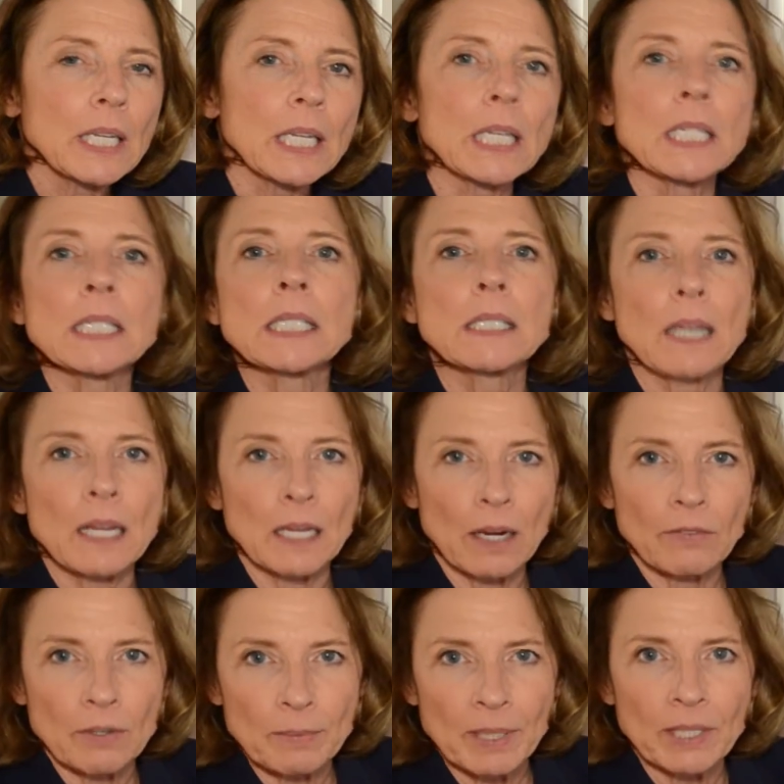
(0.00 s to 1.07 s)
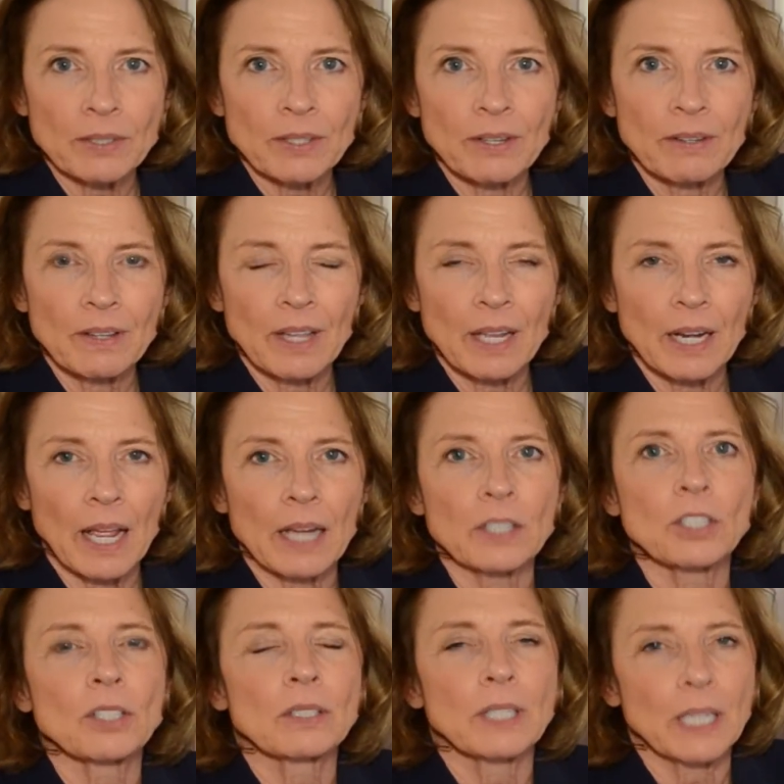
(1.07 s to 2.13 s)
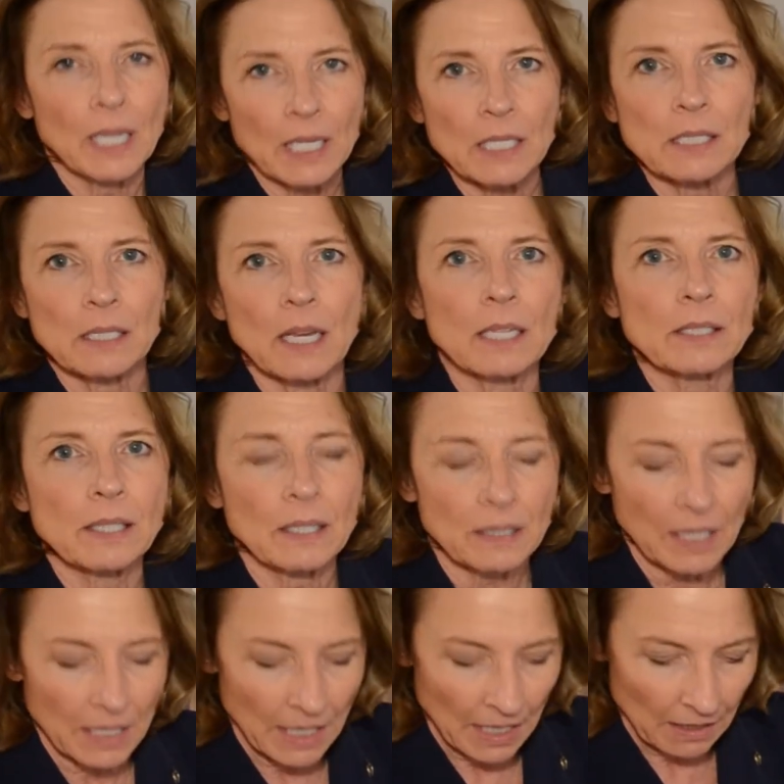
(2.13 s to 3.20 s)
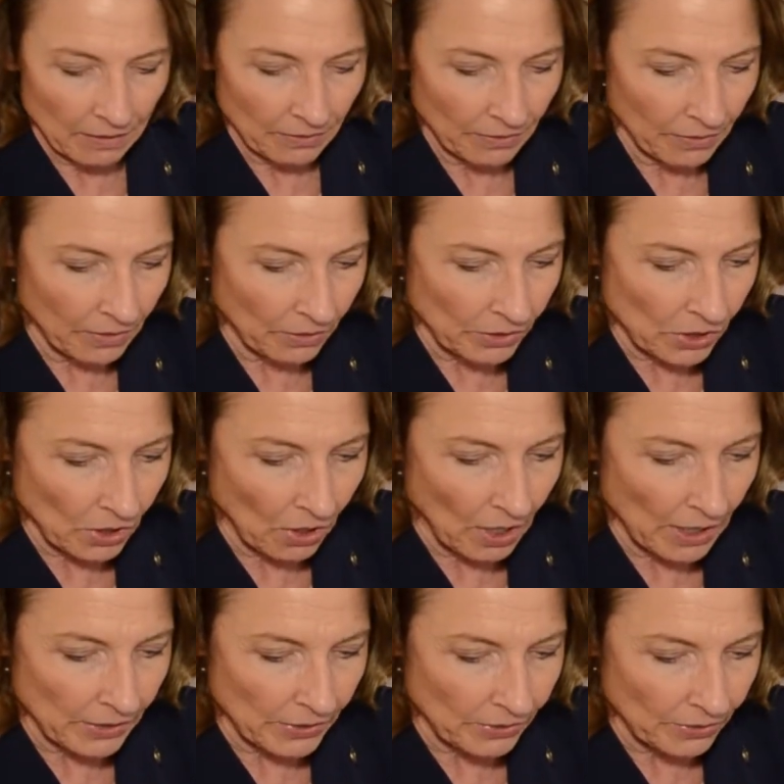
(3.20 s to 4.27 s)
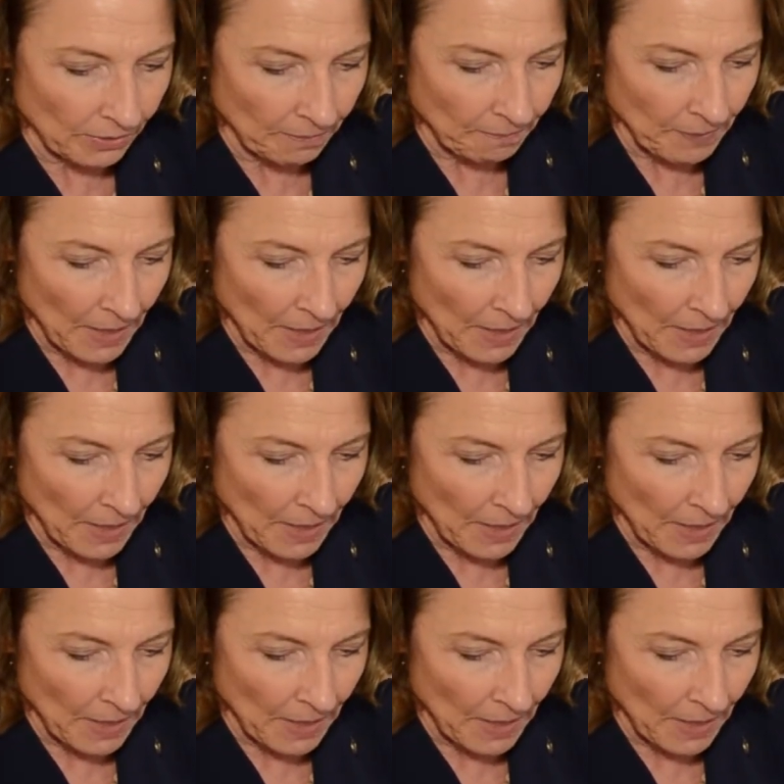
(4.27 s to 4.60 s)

in state government that actually is escalating those costs.